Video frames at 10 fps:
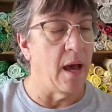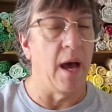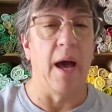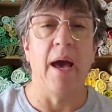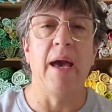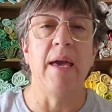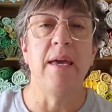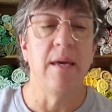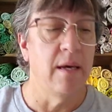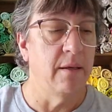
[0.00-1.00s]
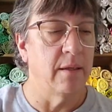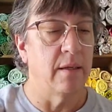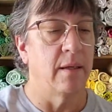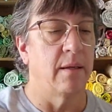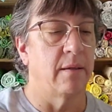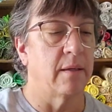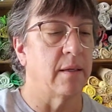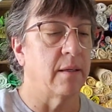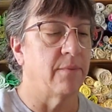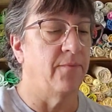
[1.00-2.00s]
I
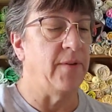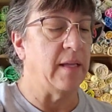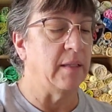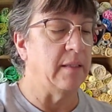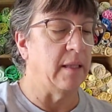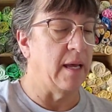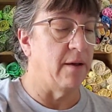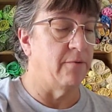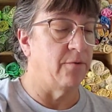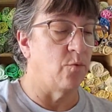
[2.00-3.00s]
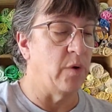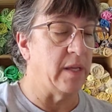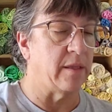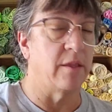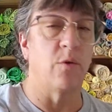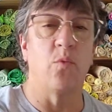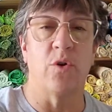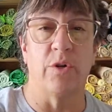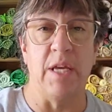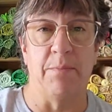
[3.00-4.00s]
fell in love with the
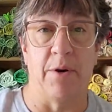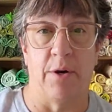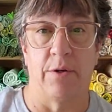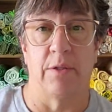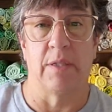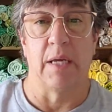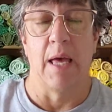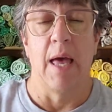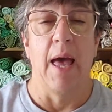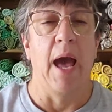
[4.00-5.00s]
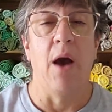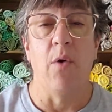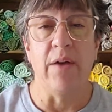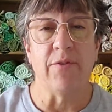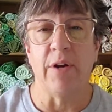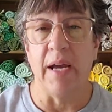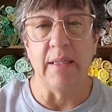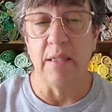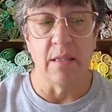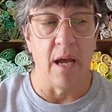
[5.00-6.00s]
Wordy Birds. However, I
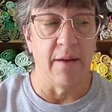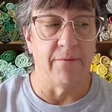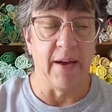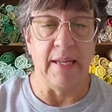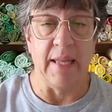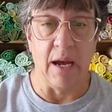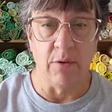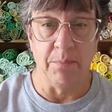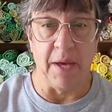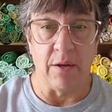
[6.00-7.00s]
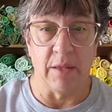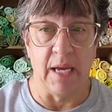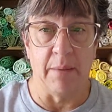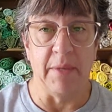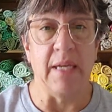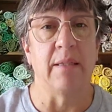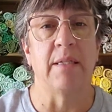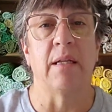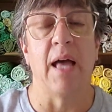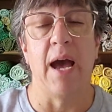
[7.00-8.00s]
did not find out about them
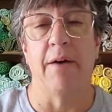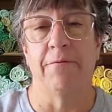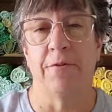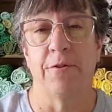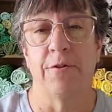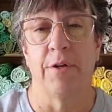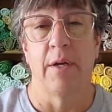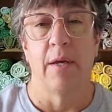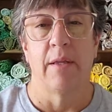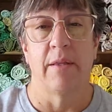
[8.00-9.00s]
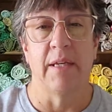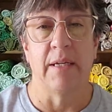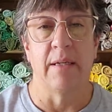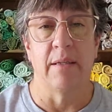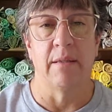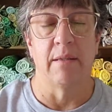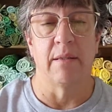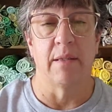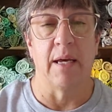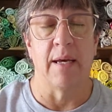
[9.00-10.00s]
until after
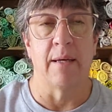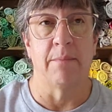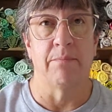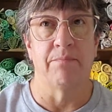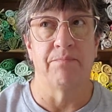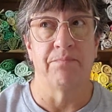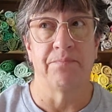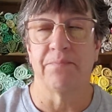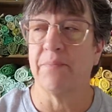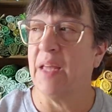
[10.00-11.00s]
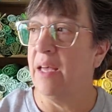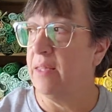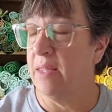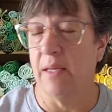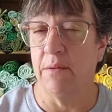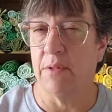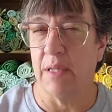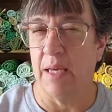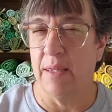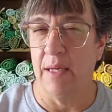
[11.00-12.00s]
the, I
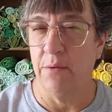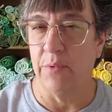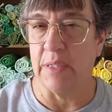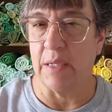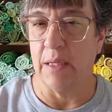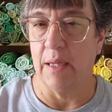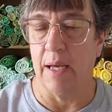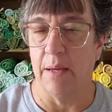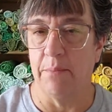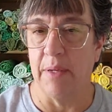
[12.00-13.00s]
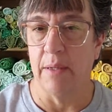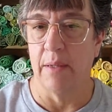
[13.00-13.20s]
think it was a club